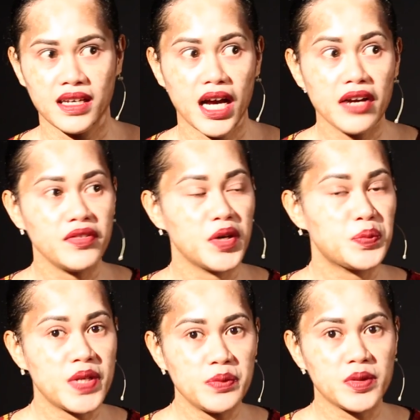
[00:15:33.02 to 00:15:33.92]
I
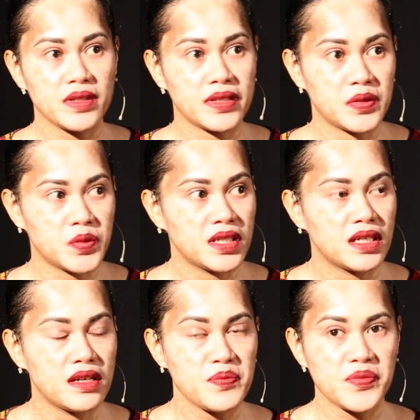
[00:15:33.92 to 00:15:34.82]
found people that
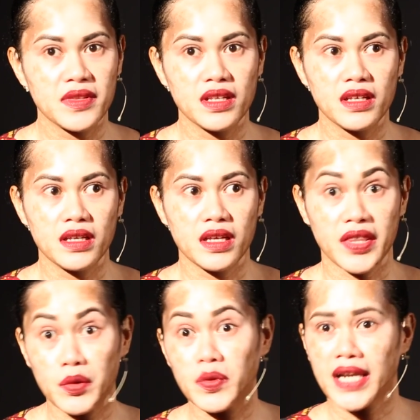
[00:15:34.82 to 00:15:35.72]
were
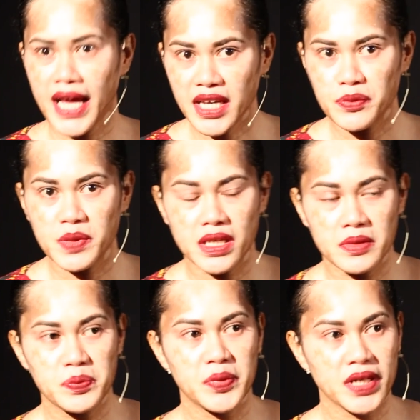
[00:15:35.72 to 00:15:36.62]
like
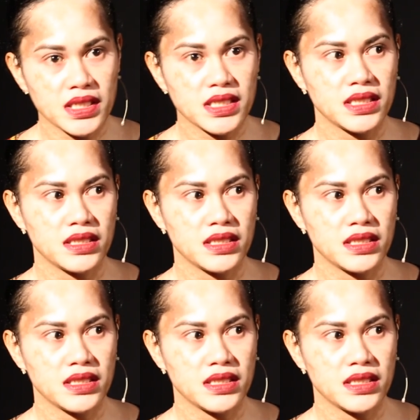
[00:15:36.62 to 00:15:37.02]
me, but